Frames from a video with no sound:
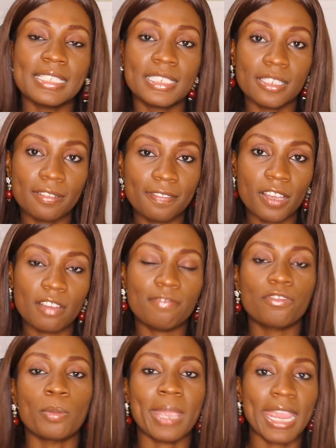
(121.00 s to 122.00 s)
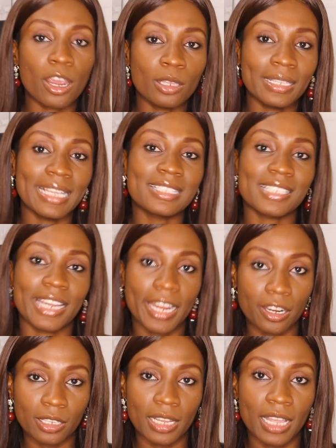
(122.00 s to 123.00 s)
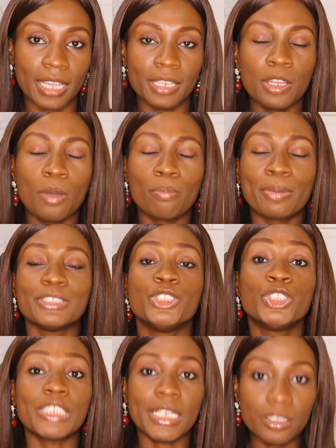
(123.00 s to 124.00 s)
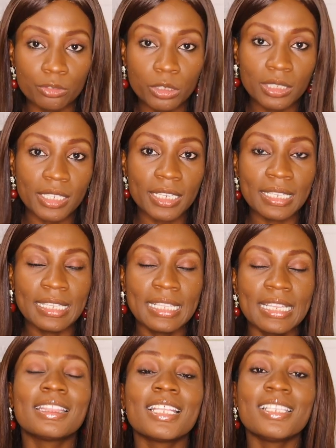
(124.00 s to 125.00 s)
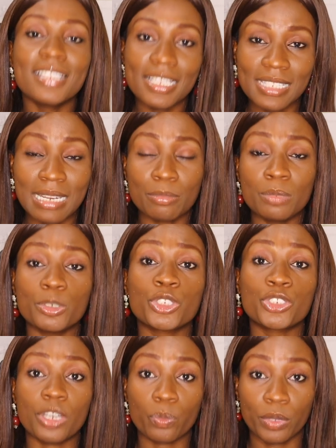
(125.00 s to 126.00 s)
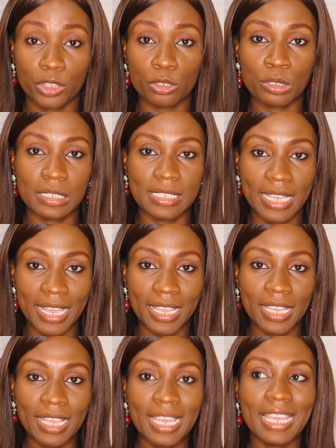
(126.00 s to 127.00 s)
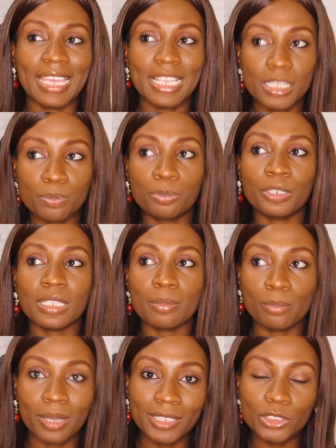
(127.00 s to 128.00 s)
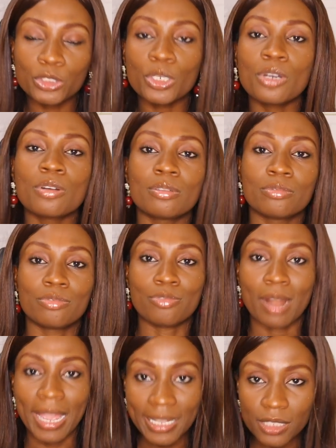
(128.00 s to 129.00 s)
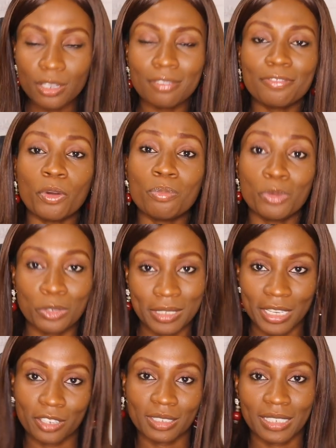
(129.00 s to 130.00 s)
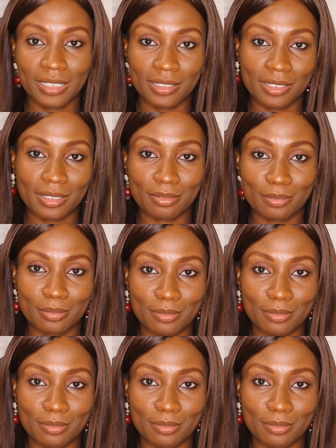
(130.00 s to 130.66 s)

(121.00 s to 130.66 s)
it differ from airline to airline, but generally the list that I'm going to be sharing with you today is pretty much right for most airlines.